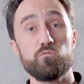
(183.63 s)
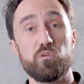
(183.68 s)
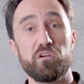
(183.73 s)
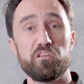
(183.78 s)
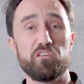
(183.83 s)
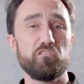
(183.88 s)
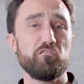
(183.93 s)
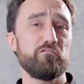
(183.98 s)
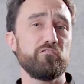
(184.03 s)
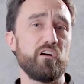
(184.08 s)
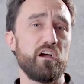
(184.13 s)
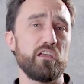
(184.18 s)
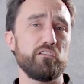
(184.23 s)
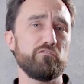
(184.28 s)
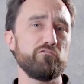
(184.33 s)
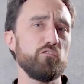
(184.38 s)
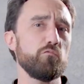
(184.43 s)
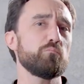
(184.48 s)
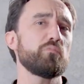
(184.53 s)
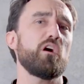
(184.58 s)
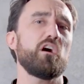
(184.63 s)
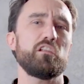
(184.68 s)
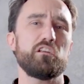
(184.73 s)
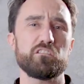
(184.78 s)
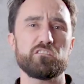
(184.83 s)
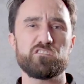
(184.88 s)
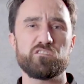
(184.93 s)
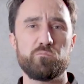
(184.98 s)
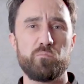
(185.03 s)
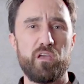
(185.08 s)
where you'll find full
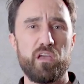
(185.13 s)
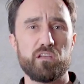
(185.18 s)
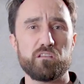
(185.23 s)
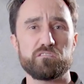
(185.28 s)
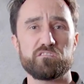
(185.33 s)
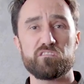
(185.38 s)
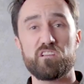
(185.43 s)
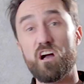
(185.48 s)
product specs,